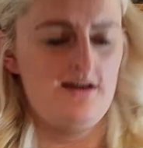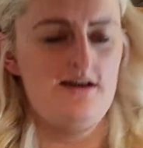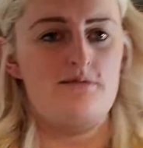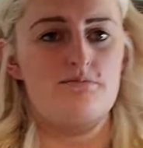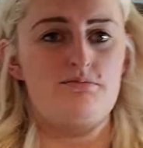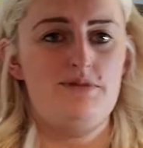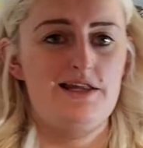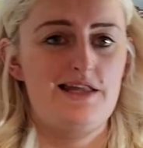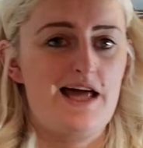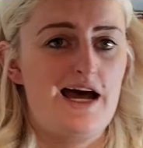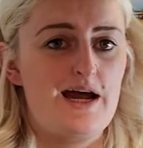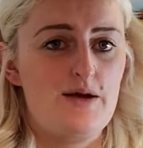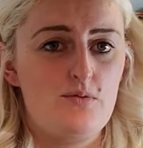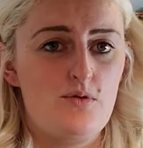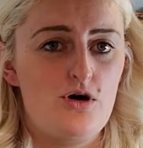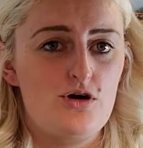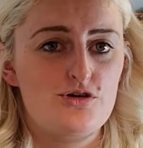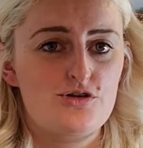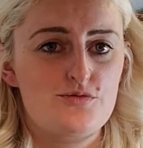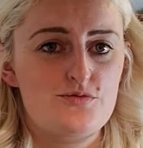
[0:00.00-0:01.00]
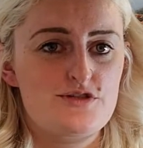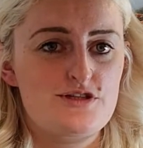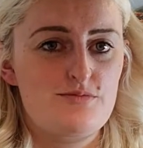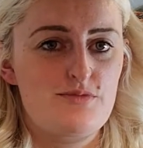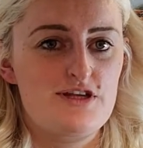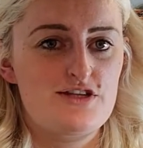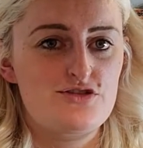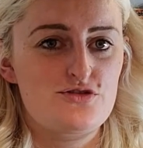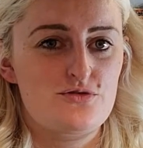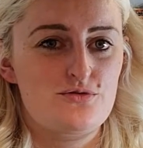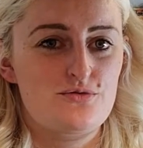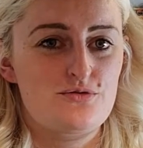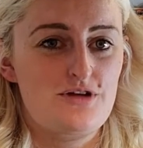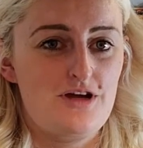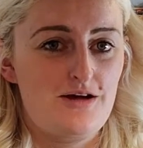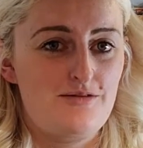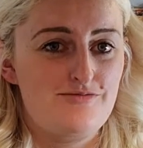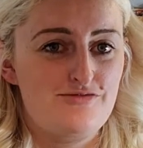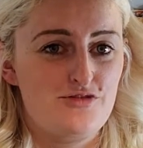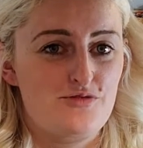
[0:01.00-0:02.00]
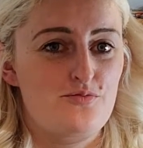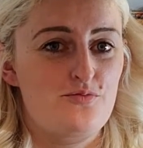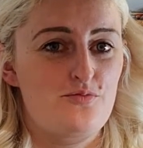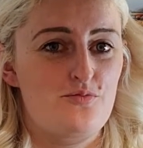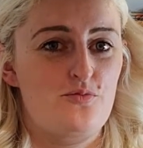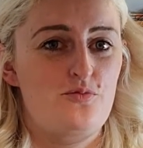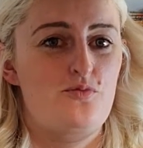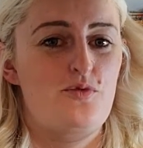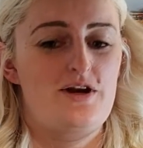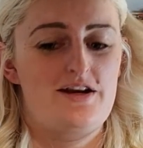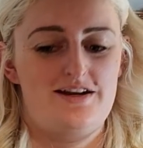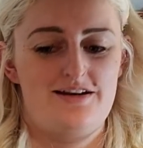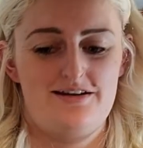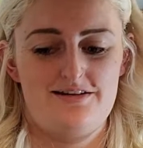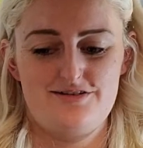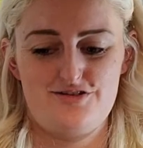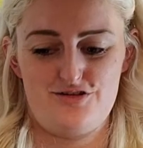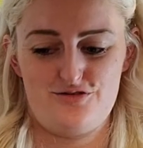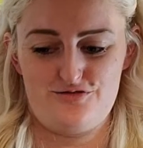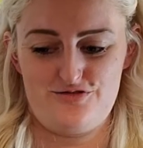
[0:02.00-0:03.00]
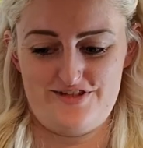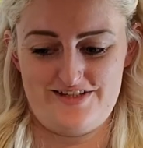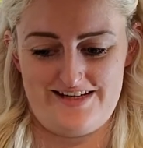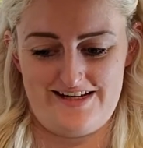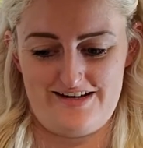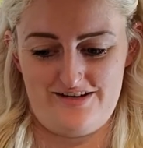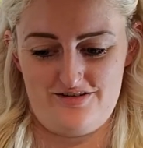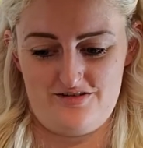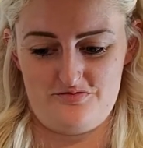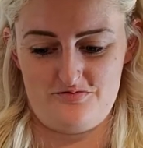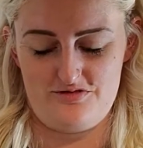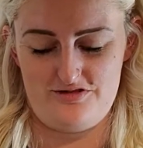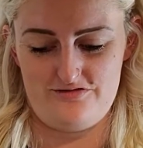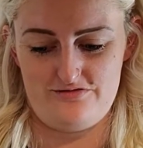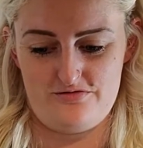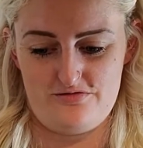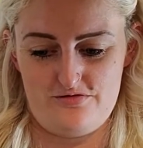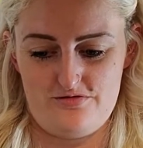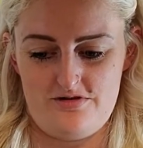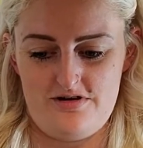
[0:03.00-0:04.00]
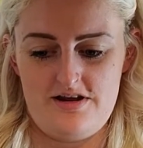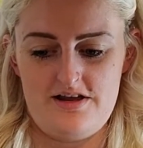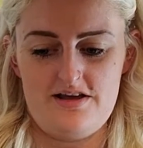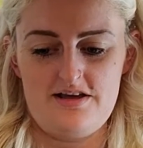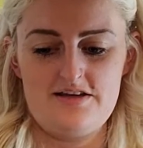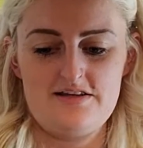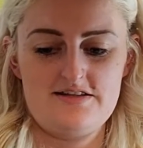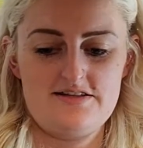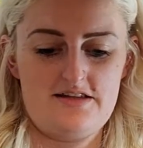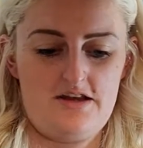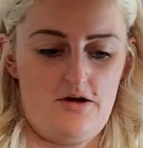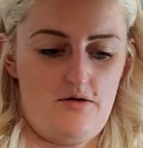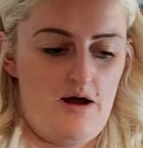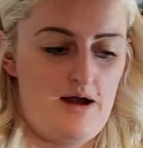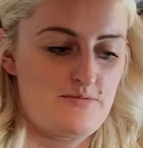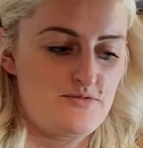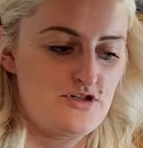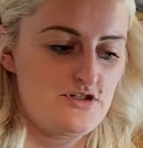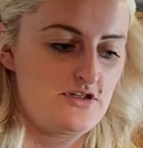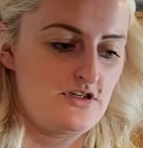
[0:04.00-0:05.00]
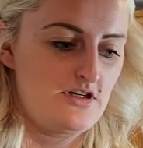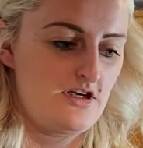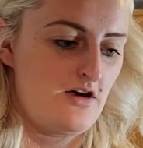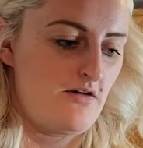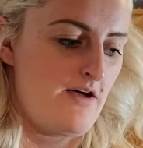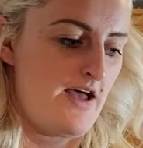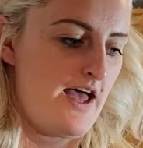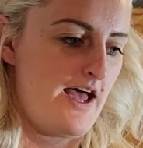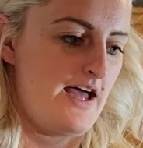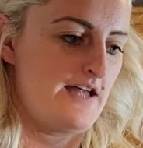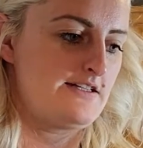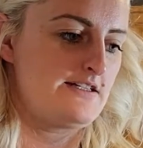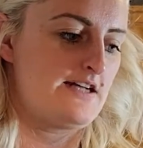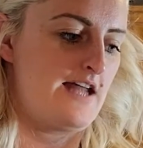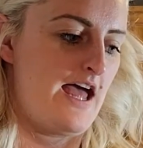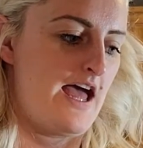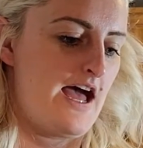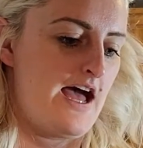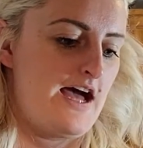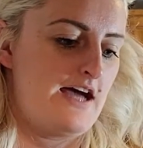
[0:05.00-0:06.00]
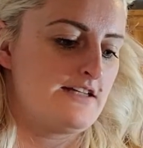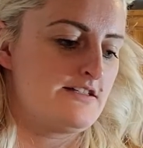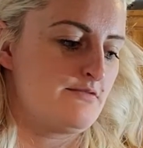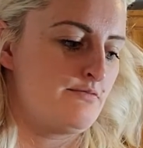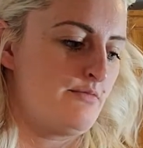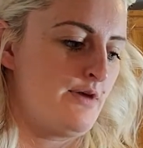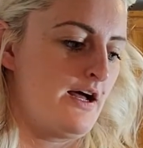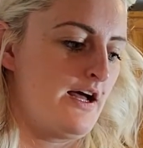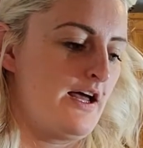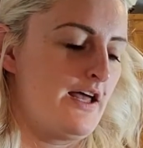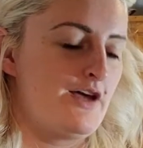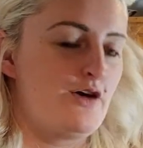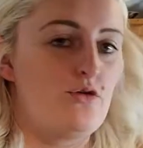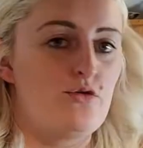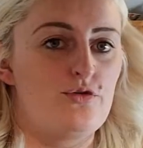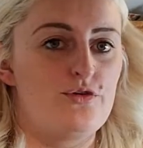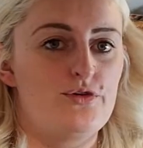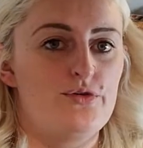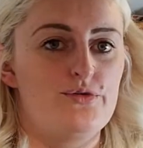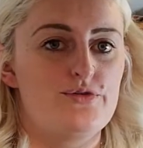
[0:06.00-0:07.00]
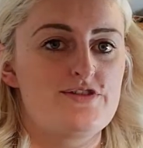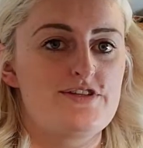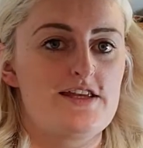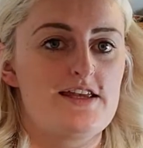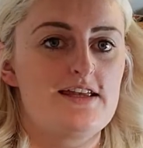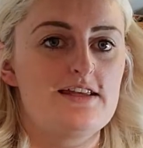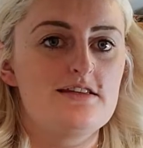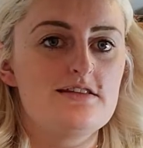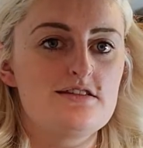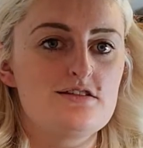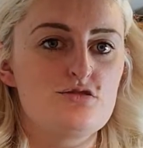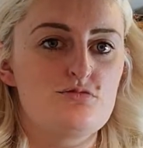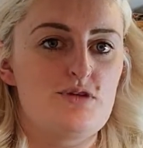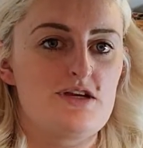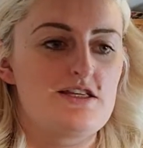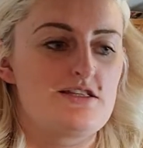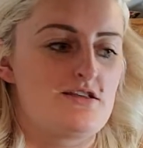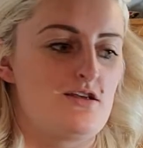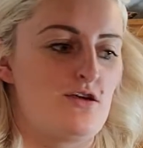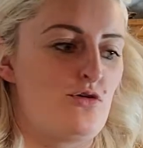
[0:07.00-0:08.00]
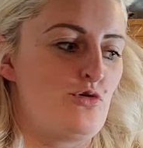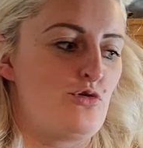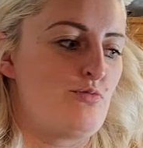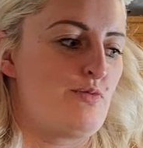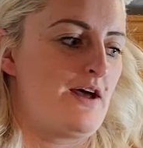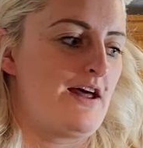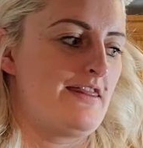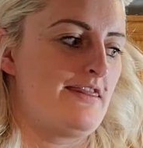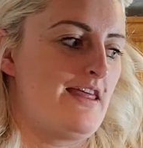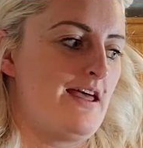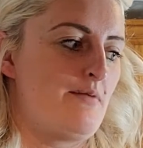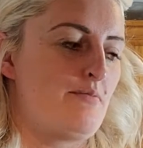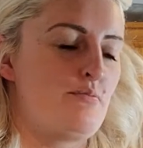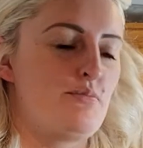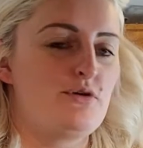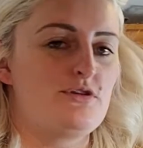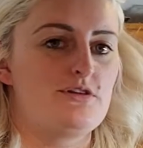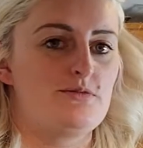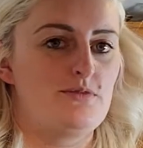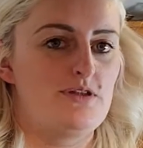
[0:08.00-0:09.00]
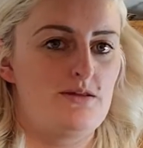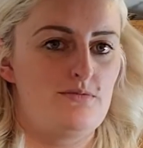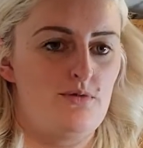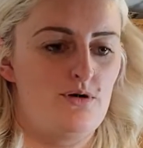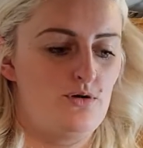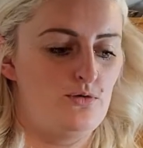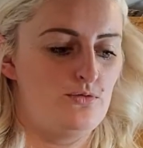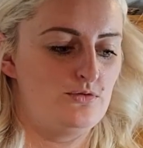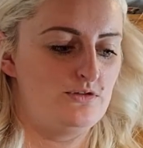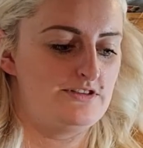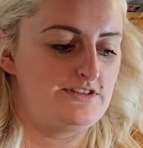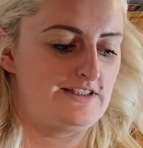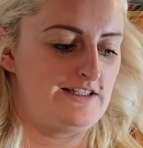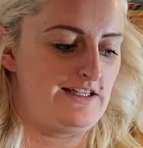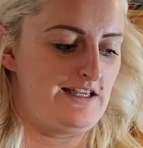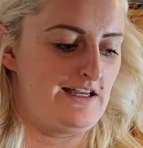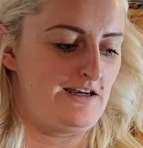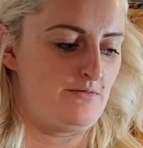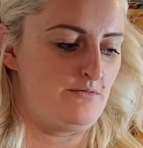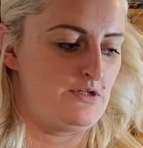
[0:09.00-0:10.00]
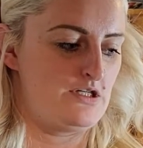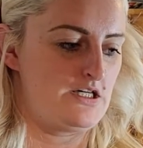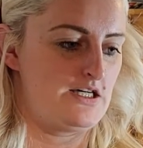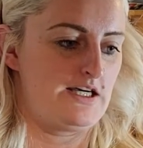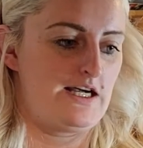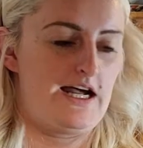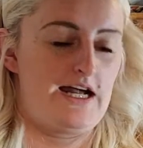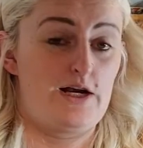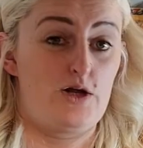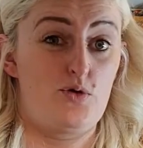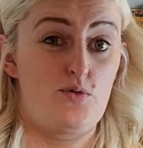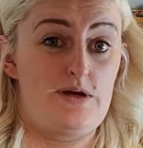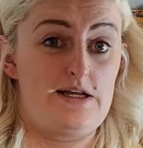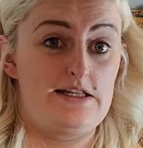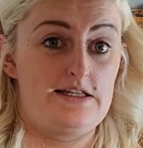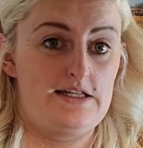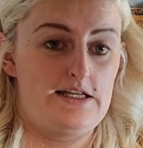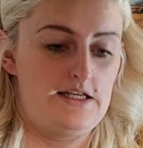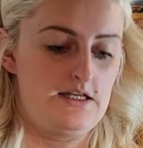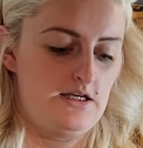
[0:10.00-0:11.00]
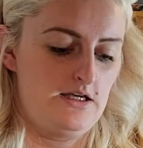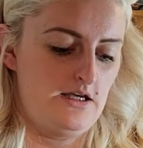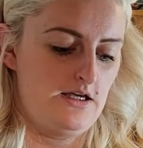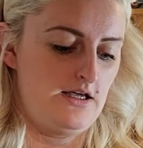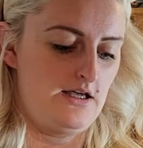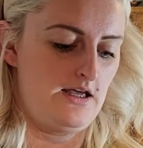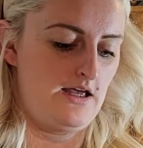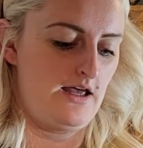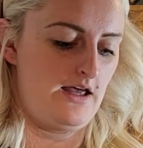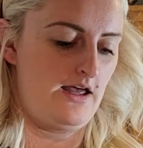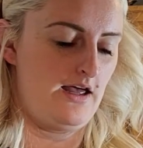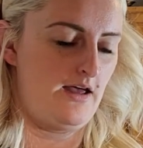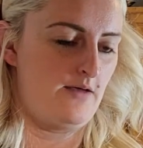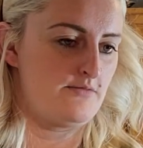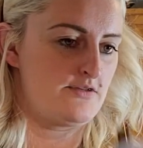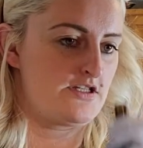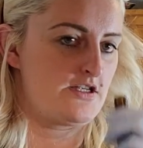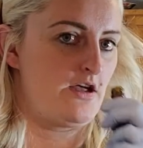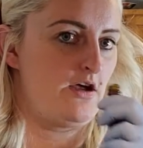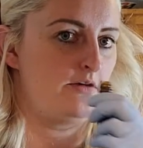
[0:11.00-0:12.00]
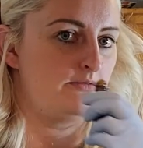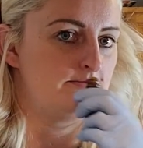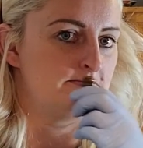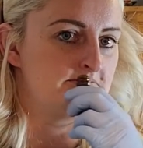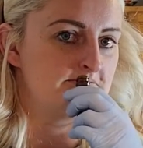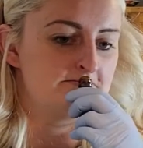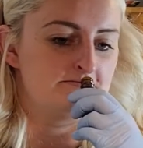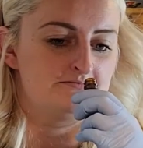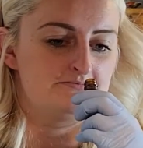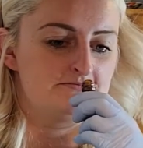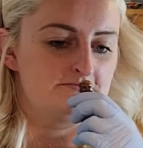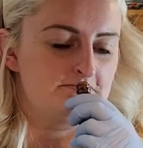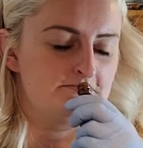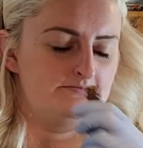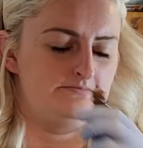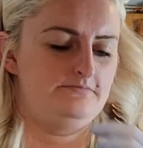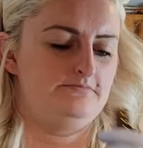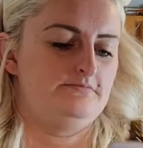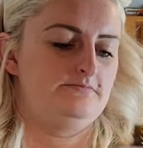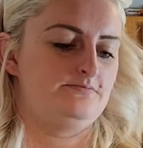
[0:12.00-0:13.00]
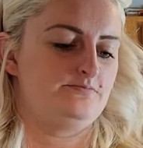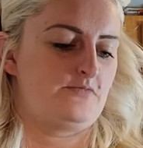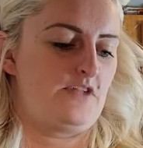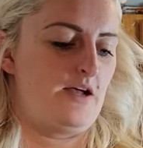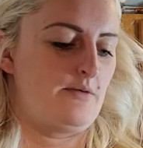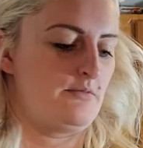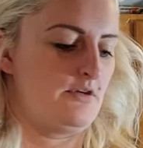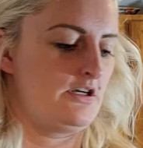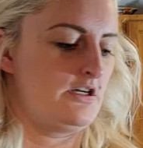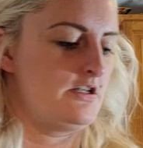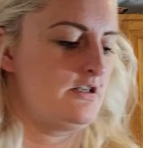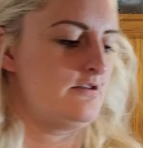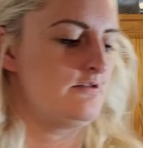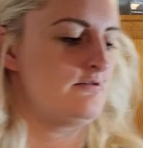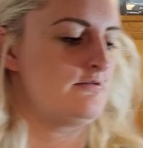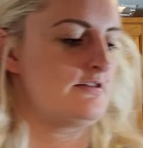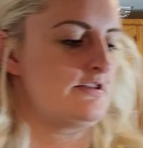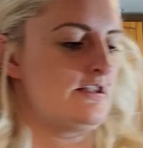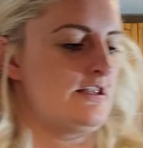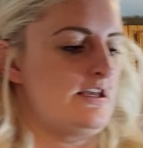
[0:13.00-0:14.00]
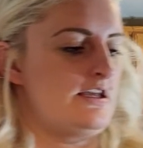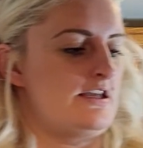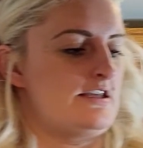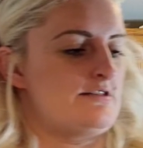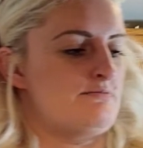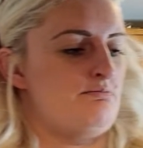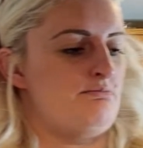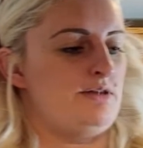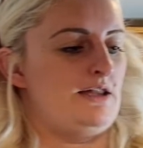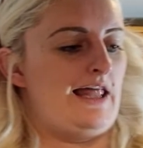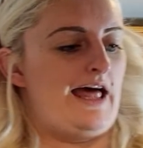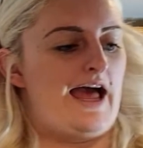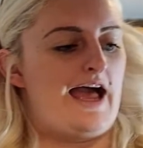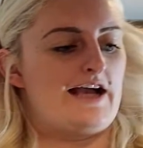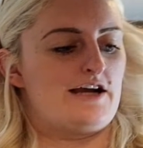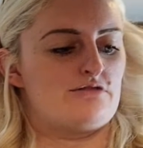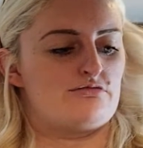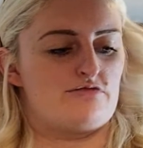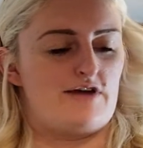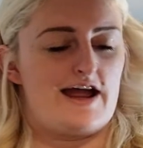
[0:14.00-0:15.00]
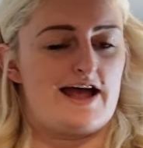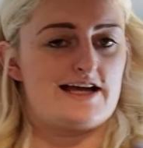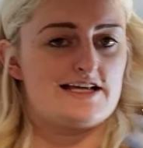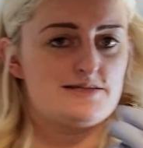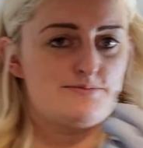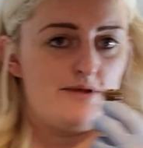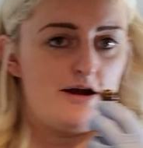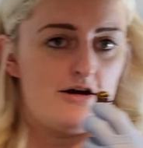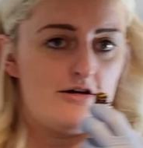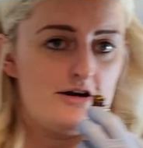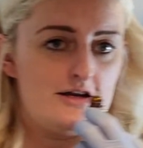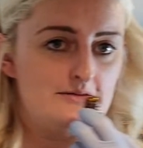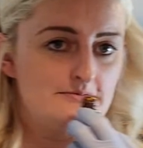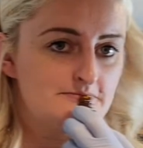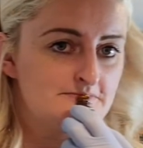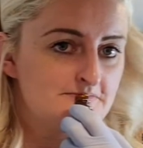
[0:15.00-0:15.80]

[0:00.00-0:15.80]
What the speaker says: my lye water was a bit screwed up from when I turned the sink on before. So I'm just going to go ahead and add my oils into my soap and then put them in the molds and get them done kind of quickly. So I'm going to use this black raspberry,